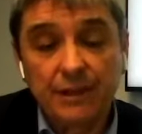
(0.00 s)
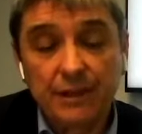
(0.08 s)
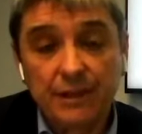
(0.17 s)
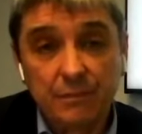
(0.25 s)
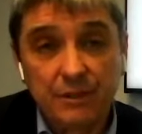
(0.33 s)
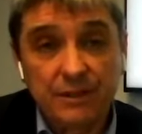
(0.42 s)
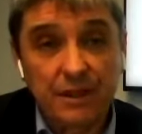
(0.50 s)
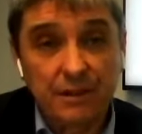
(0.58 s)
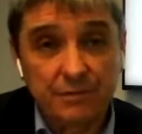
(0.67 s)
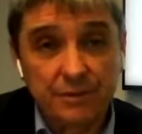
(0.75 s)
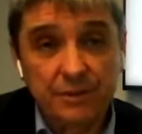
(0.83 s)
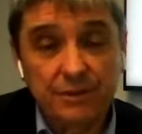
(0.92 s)
economics
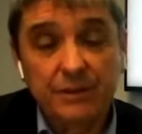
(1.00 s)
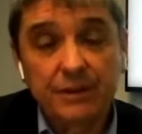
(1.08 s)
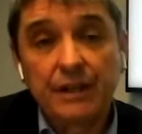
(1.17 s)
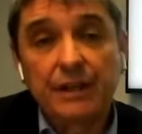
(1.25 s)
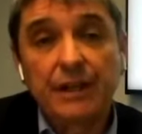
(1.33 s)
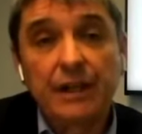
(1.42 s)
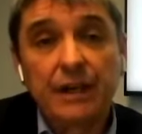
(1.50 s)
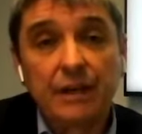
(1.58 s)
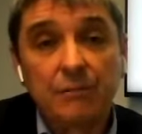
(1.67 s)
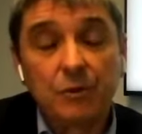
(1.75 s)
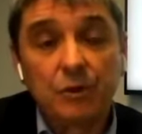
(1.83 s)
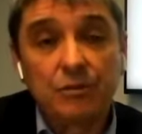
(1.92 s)
offered
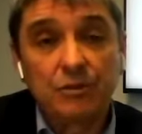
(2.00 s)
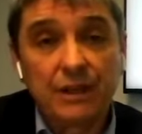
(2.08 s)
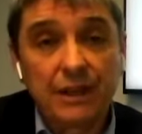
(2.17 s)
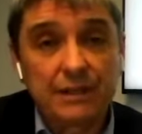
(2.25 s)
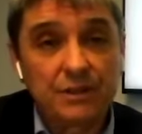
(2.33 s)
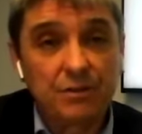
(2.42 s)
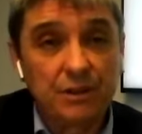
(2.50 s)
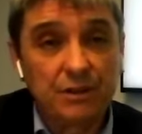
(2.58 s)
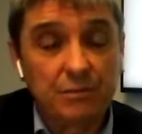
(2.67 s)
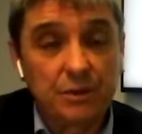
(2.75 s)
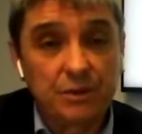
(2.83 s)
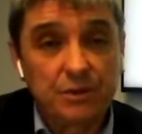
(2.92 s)
over the last
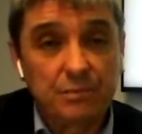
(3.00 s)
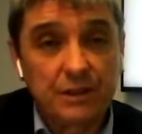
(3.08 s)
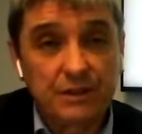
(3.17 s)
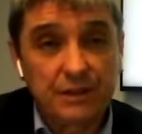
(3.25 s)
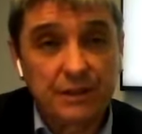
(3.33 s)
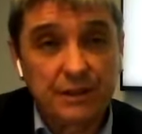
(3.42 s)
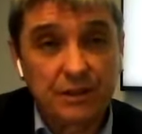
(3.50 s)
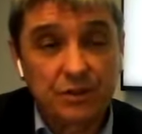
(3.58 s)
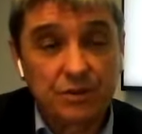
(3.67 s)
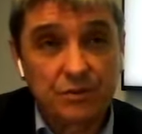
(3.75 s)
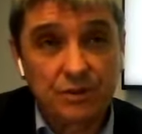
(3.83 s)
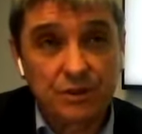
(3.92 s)
12 months, because I think it
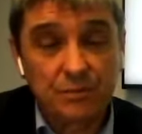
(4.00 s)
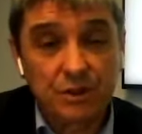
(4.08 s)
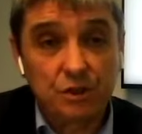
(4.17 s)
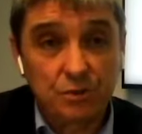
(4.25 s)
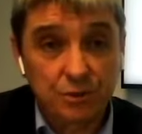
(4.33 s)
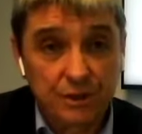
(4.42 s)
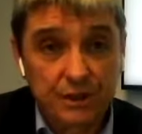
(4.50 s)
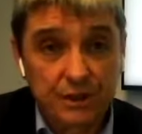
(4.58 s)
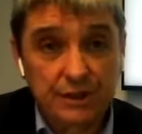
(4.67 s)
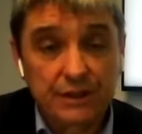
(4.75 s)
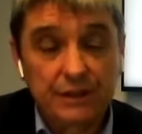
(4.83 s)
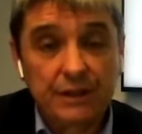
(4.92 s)
shows the
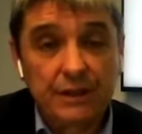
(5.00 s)
maturity,